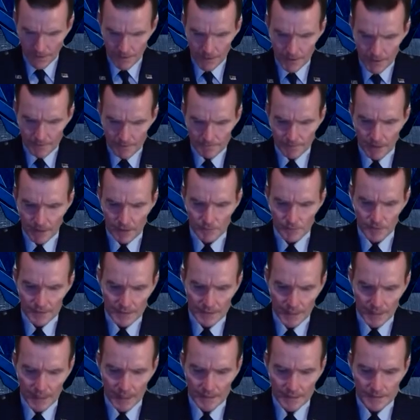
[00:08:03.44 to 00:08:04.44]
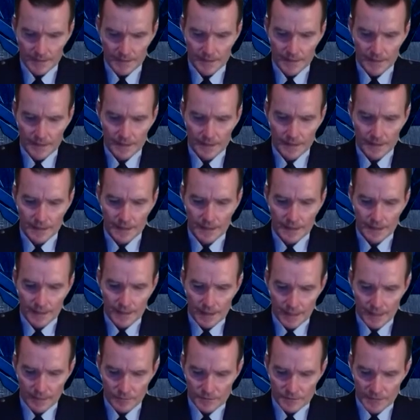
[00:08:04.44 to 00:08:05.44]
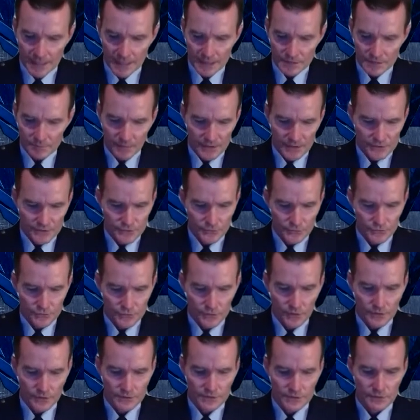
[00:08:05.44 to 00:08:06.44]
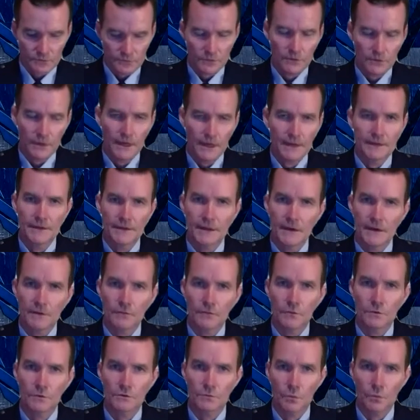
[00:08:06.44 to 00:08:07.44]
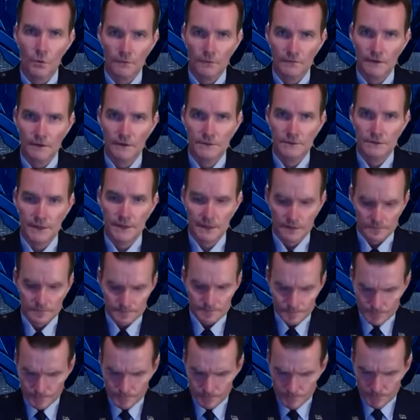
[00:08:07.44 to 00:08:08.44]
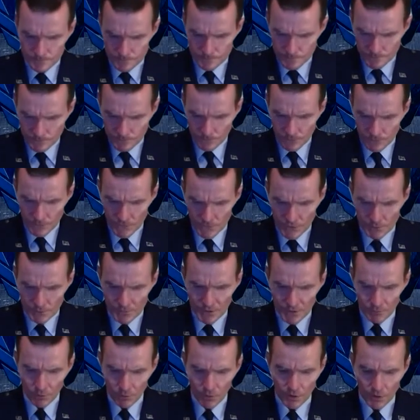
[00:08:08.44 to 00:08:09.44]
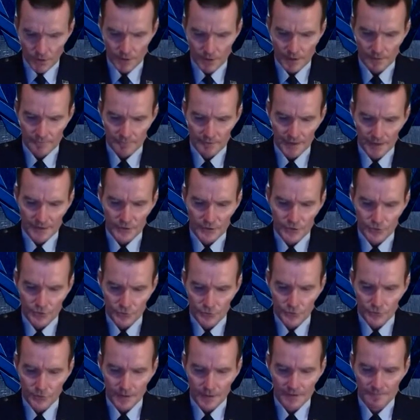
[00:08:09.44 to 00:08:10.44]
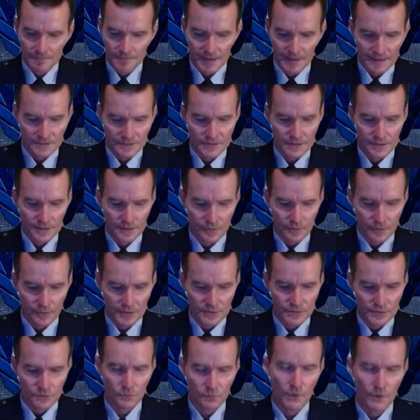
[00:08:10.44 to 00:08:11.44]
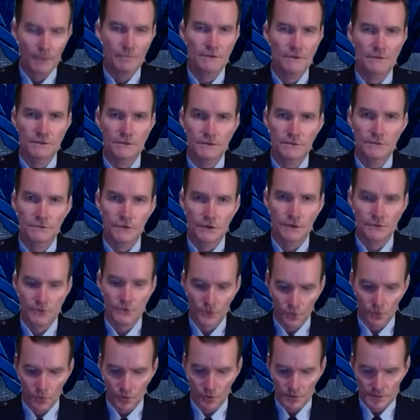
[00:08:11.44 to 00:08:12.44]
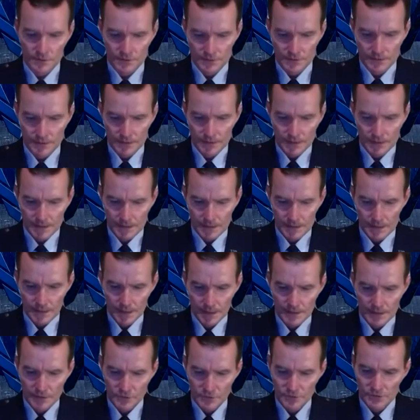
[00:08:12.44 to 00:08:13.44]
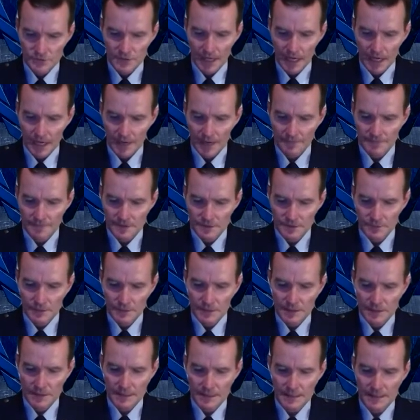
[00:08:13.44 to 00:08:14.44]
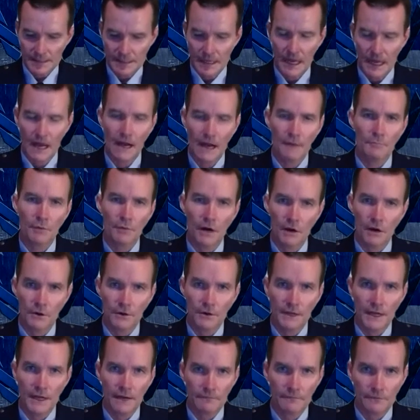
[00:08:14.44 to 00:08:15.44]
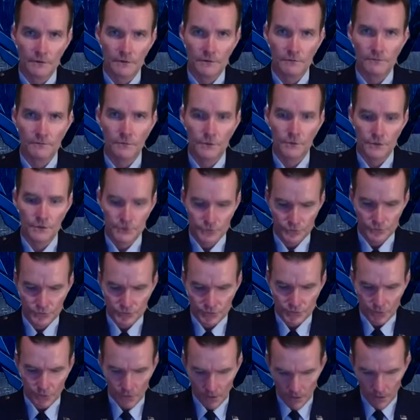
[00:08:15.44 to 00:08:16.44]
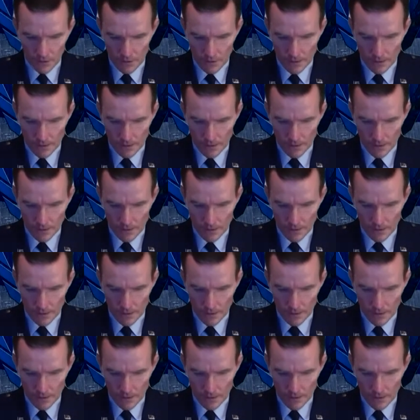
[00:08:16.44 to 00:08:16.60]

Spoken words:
Following that, he was asked by the 2-star general at the Air Force Warfare Center to be part of a new advanced integration weapons instructor course. This was a high visibility, high priority effort for the 2-star.